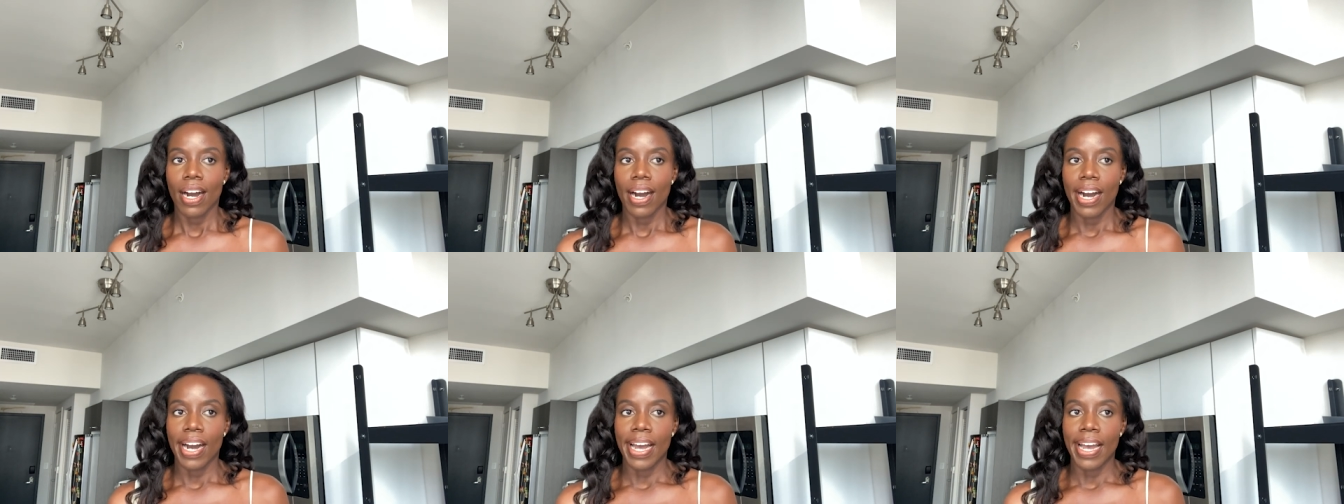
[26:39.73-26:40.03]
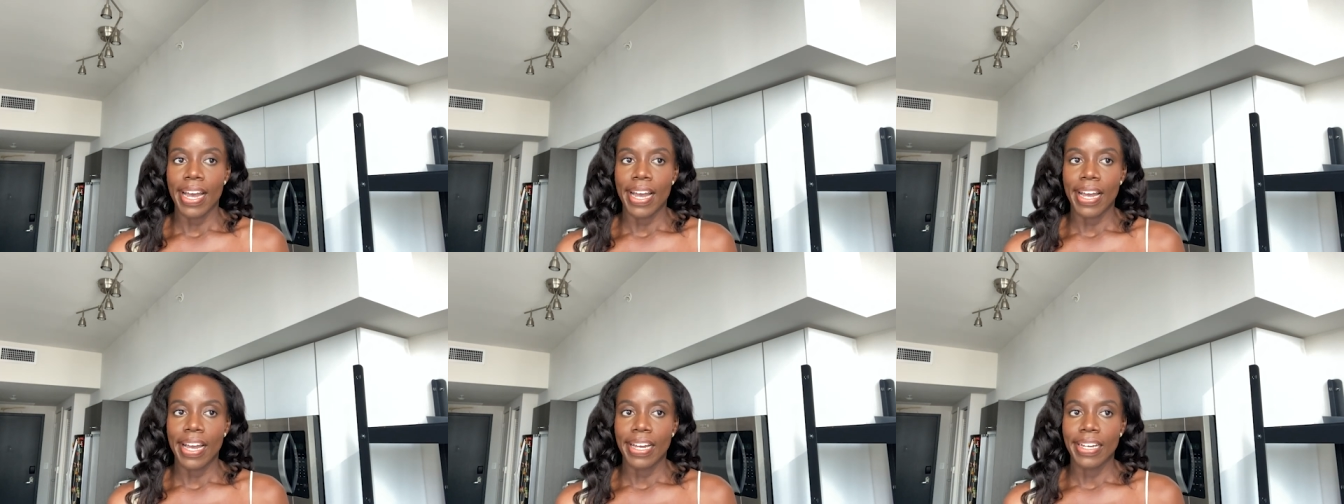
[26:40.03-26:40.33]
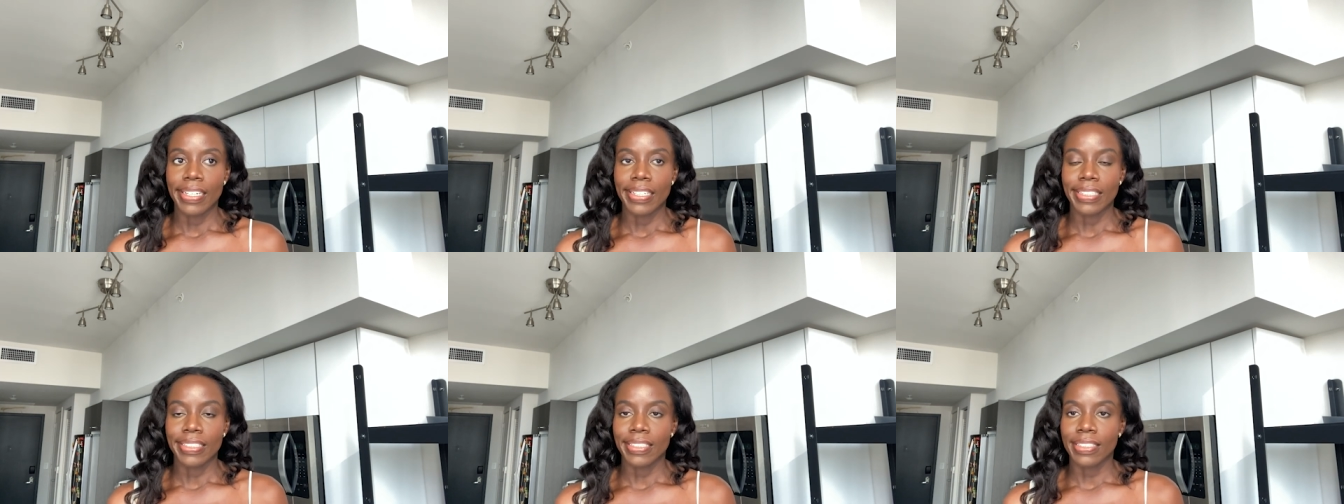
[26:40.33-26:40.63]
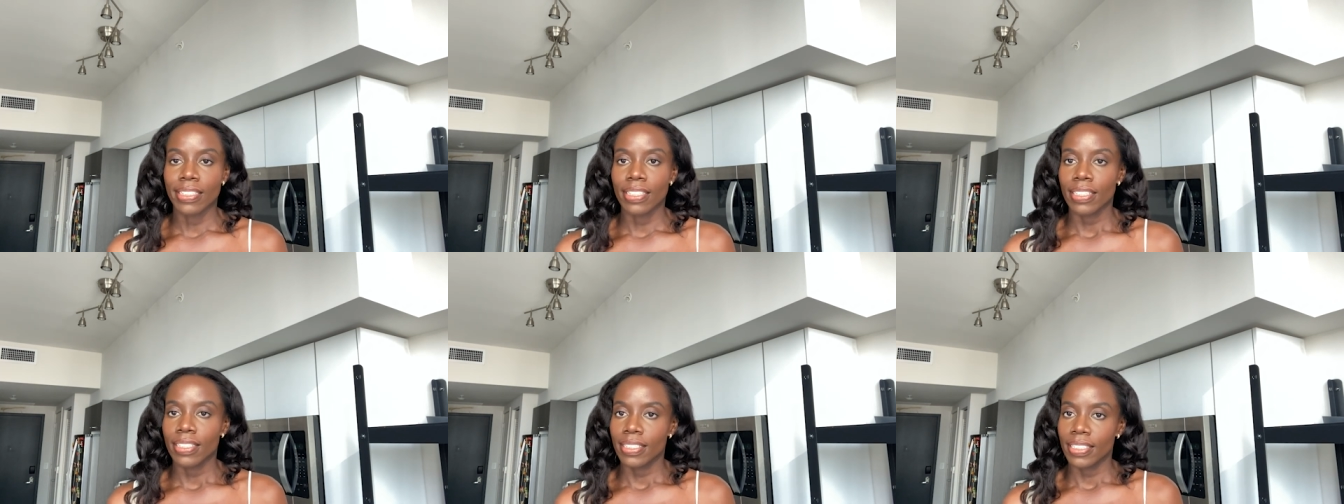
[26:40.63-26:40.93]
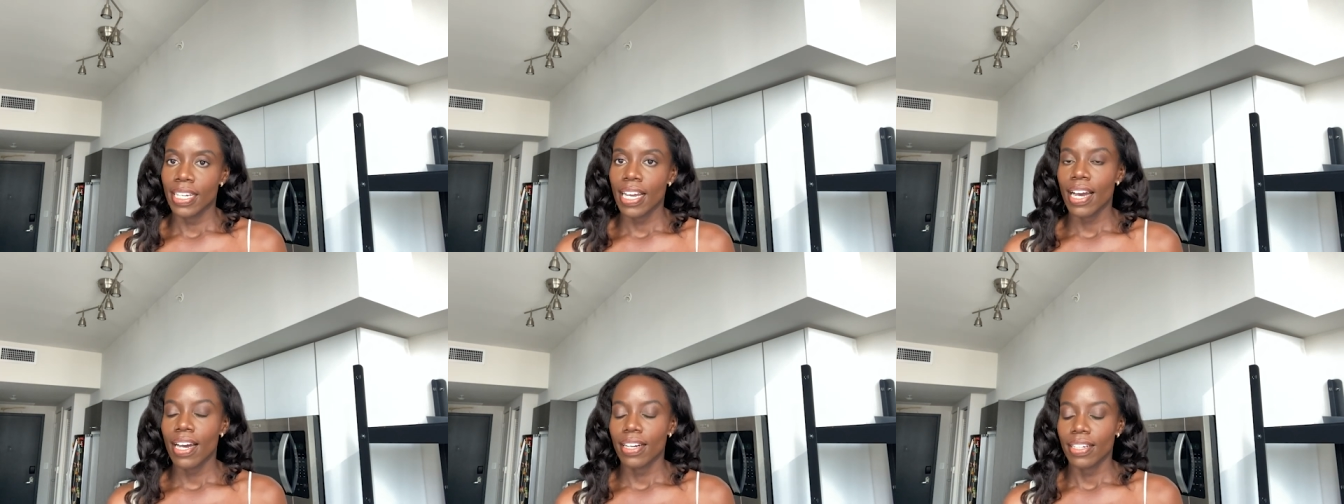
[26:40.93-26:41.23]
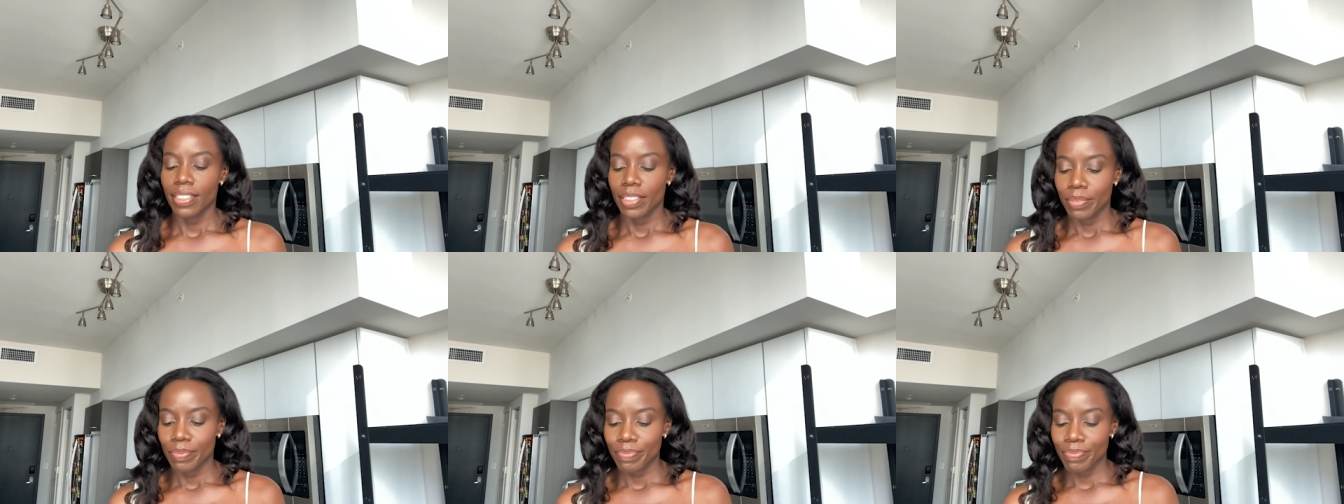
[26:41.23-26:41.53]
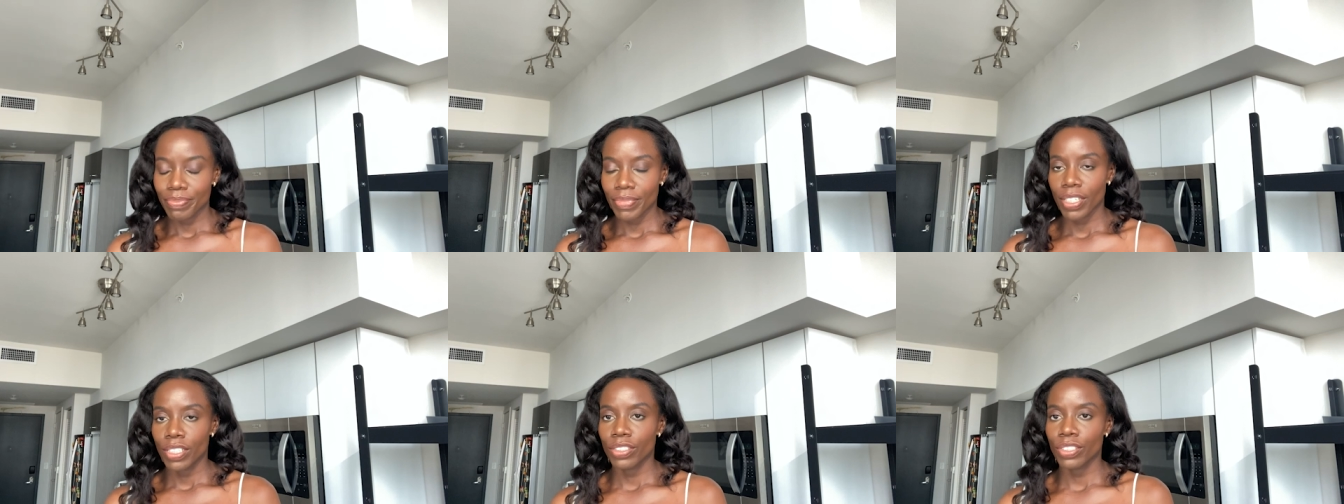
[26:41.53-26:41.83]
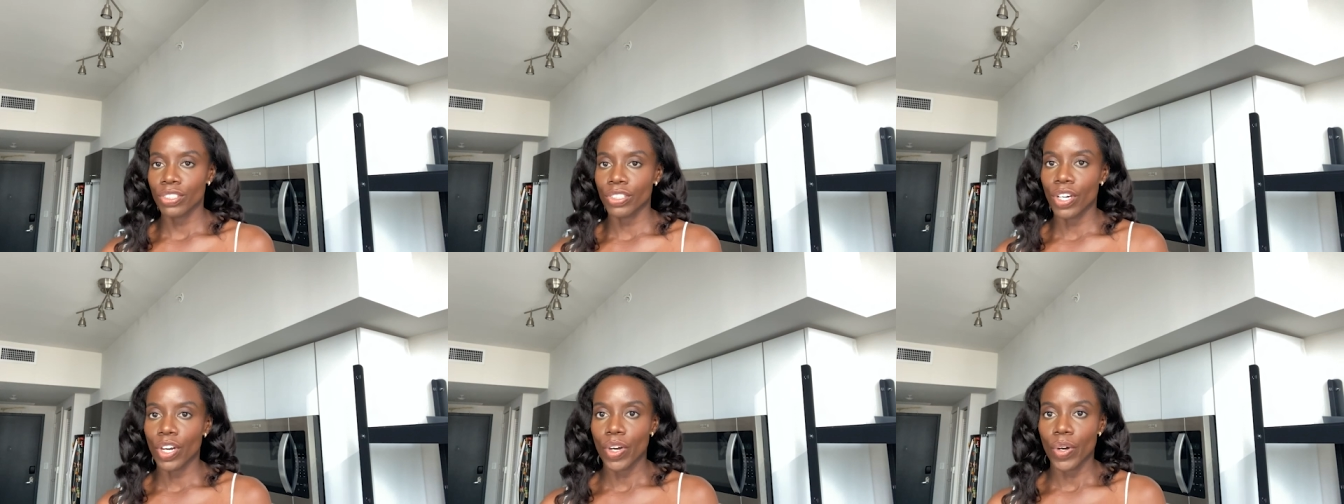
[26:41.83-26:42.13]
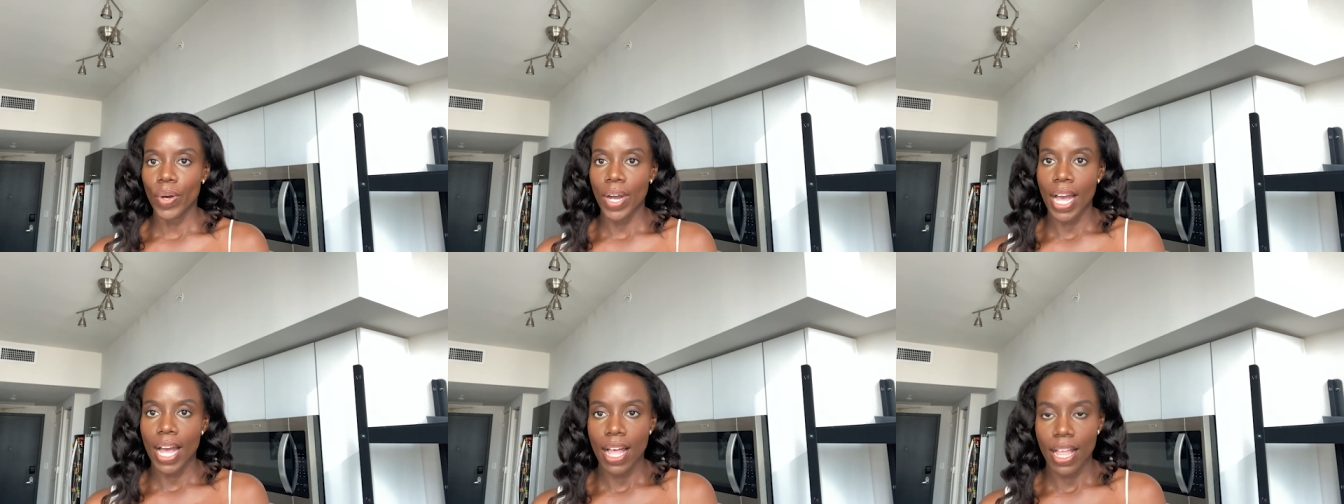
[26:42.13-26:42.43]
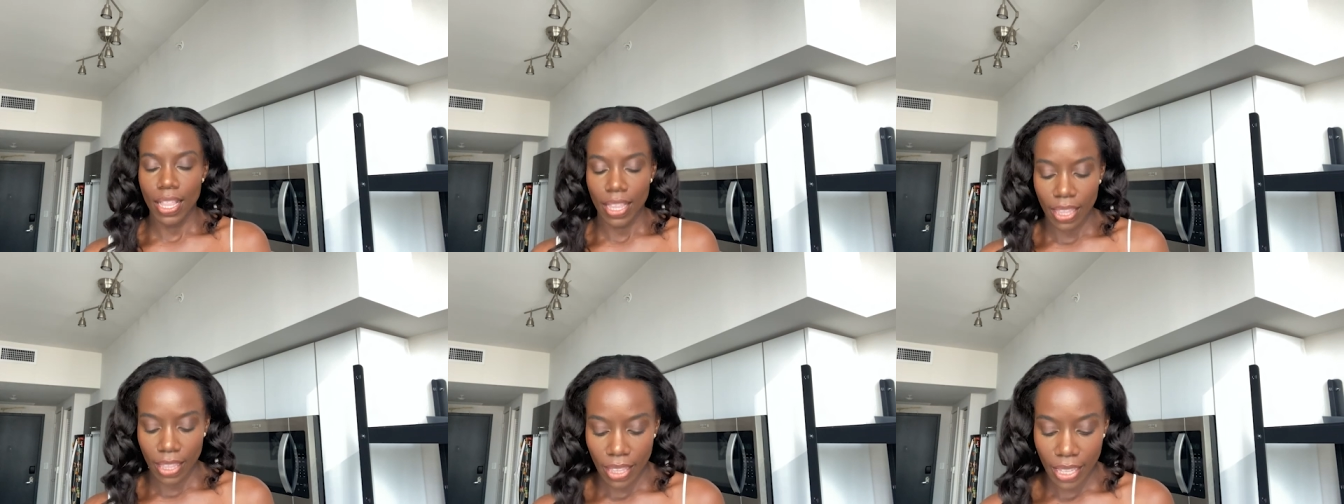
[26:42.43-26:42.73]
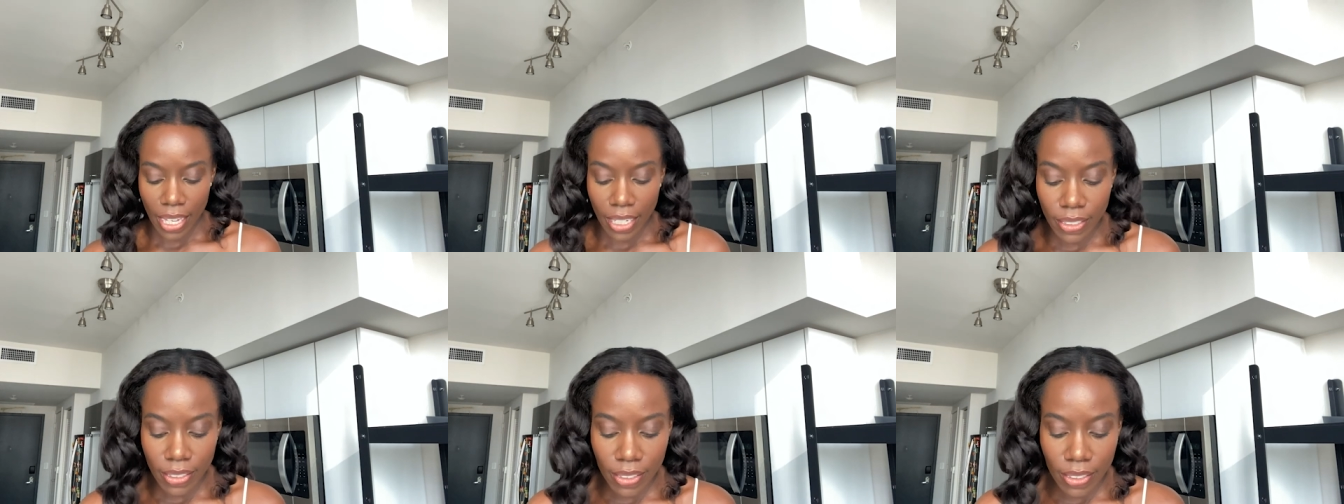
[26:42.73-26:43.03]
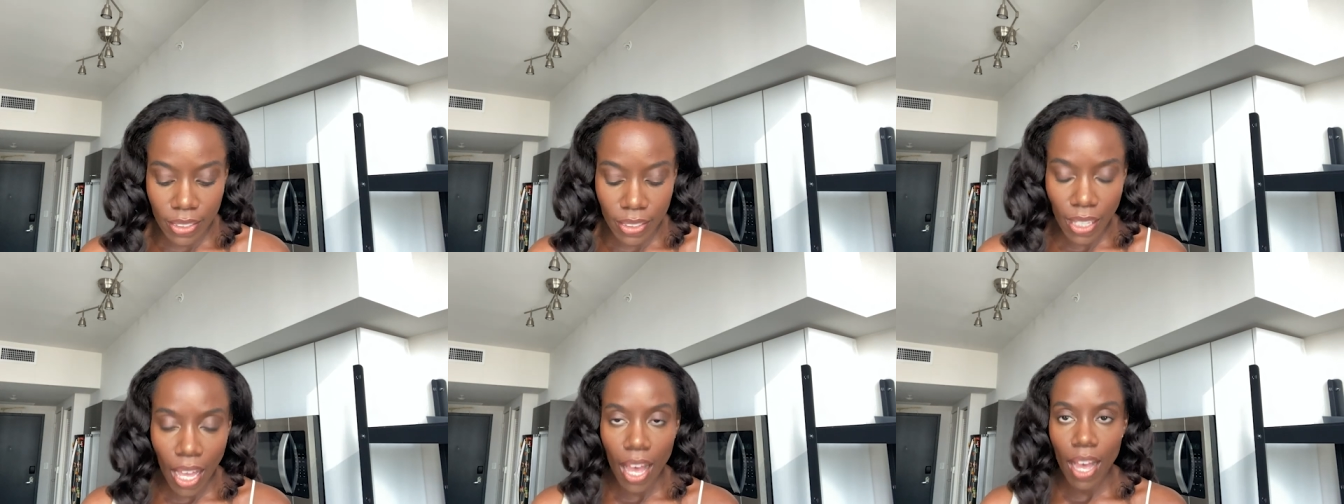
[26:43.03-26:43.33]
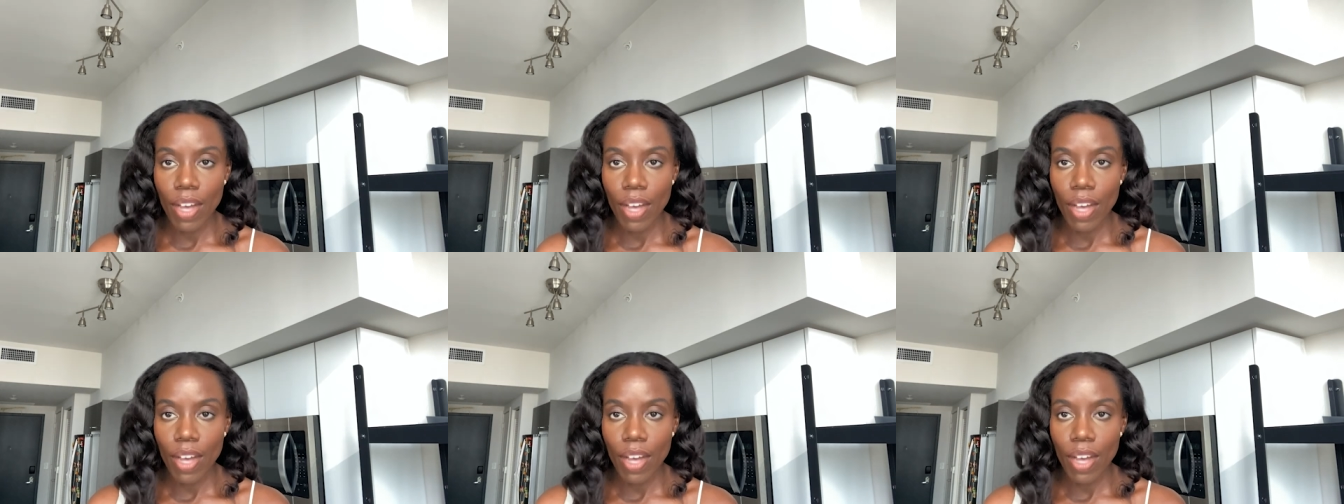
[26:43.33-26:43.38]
And yeah, so let's